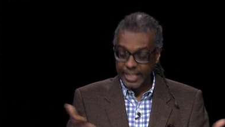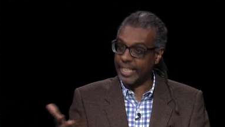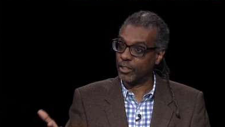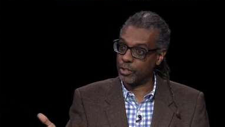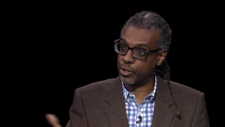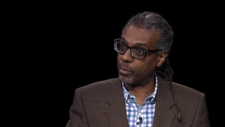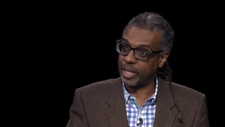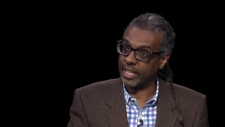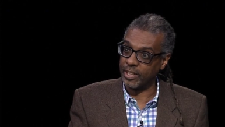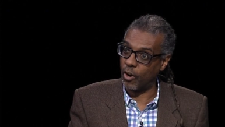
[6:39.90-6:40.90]
you know,
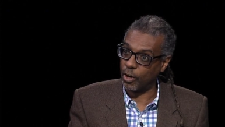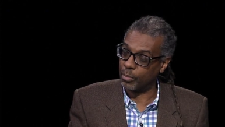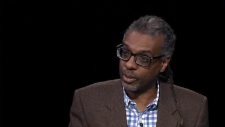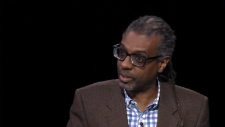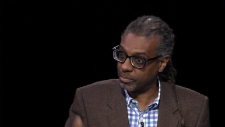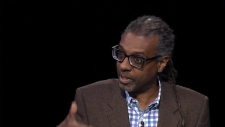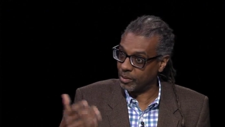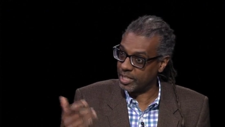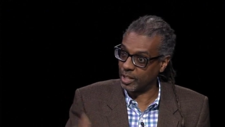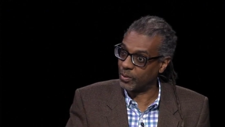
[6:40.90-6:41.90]
germinate and harbor, you know,
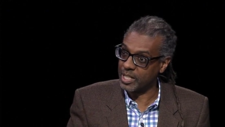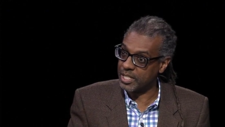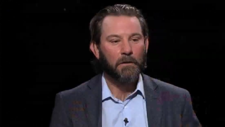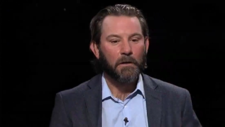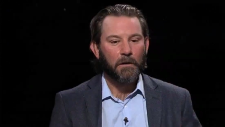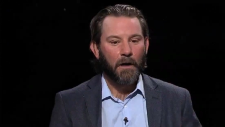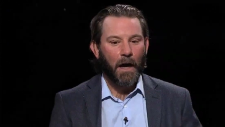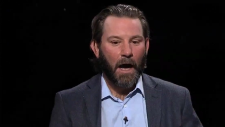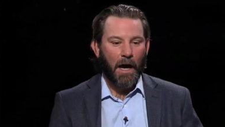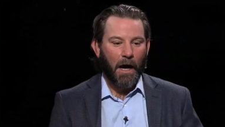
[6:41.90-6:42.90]
terrorists? I mean, I
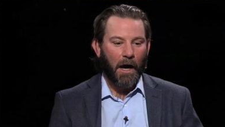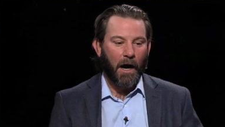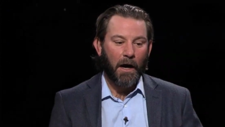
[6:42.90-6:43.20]
hope not.